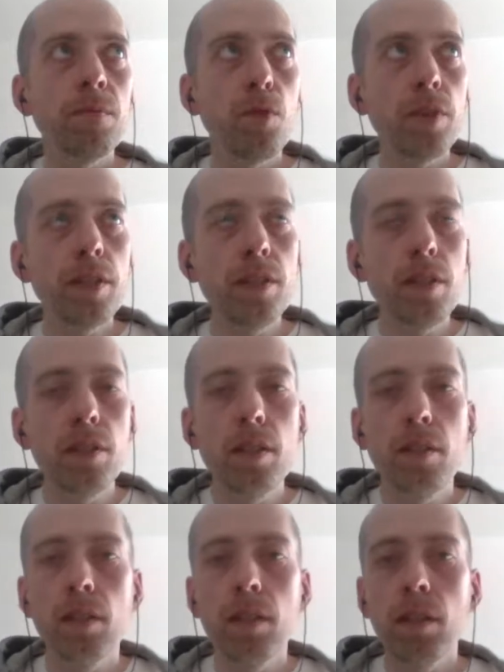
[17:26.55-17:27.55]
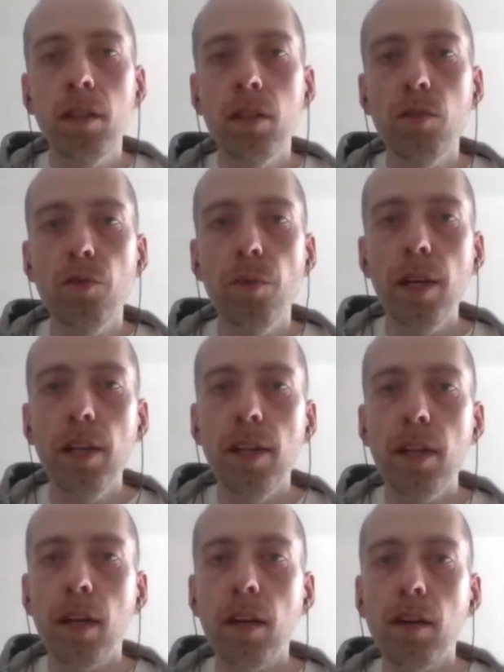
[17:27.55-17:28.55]
For instance, in
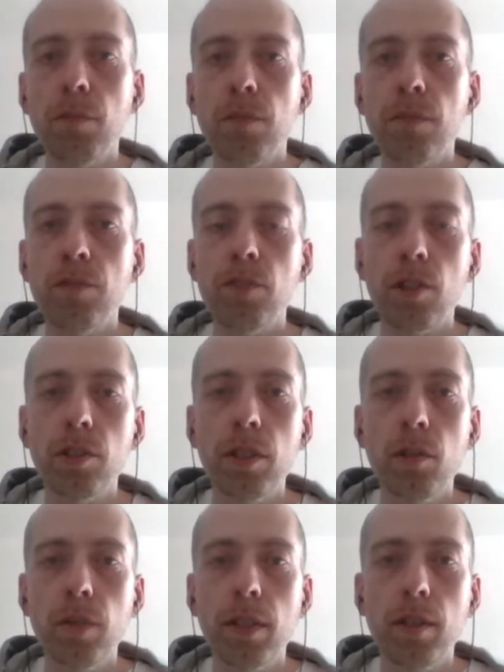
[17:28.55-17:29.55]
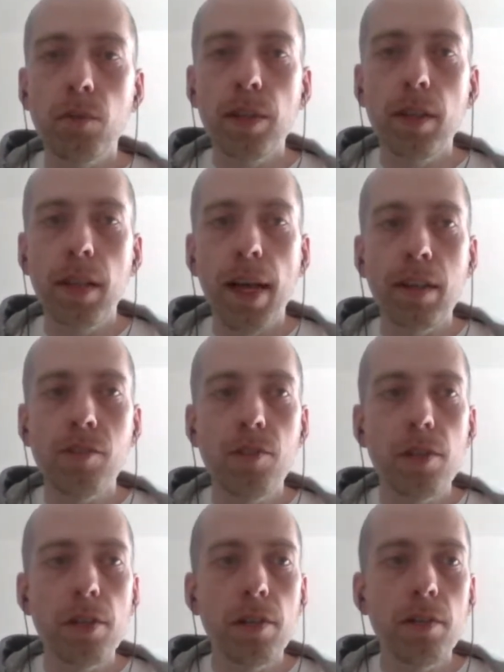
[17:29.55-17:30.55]
Romania, starting with
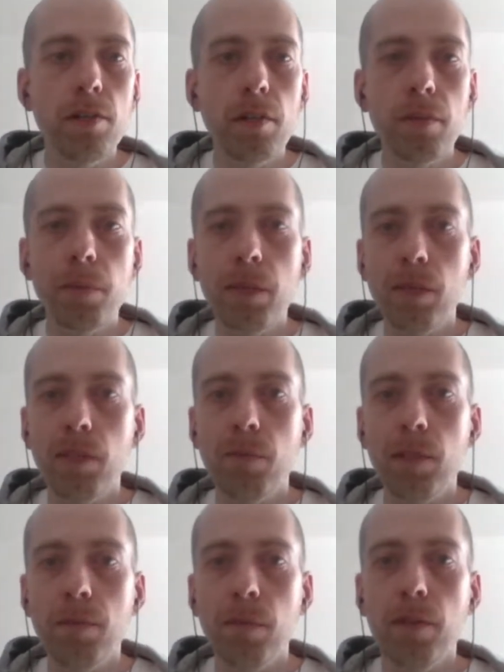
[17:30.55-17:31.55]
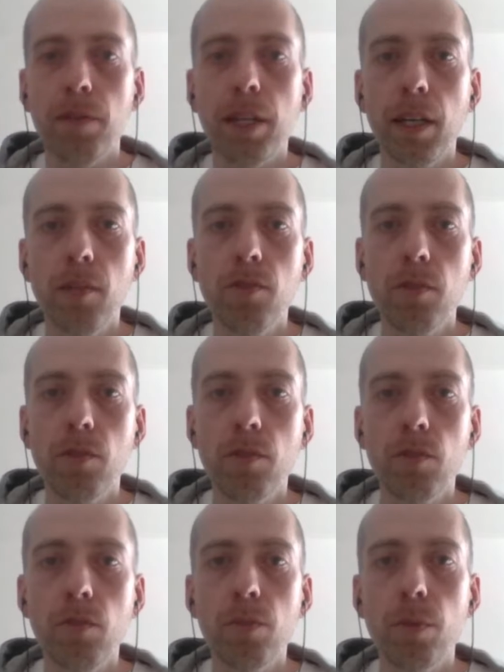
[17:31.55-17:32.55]
last year, there have been some
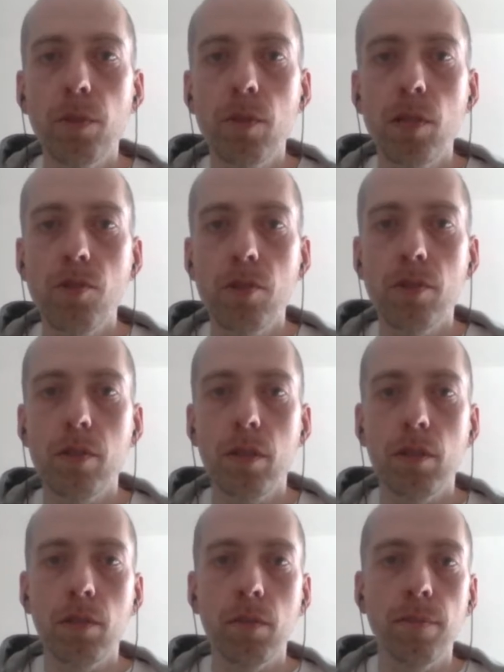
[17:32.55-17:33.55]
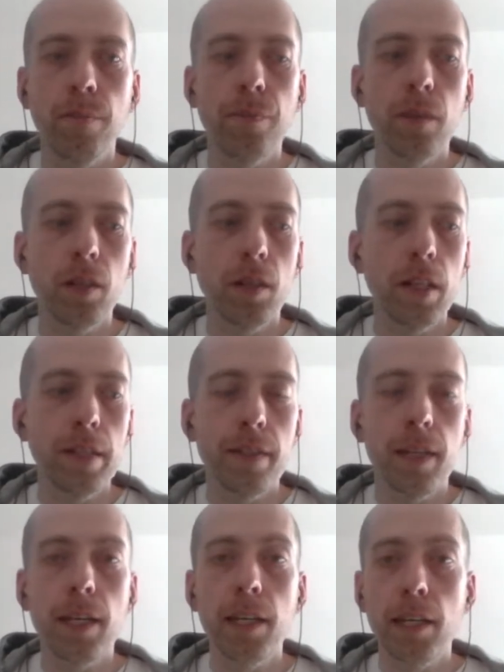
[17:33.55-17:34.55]
simplifications to procedures in
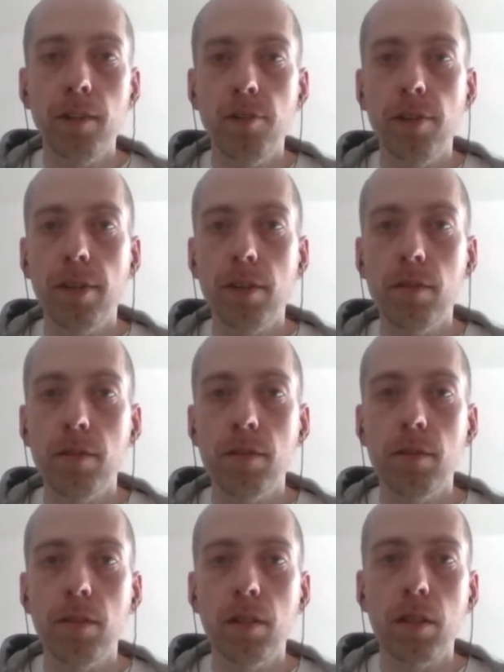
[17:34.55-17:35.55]
assigning shares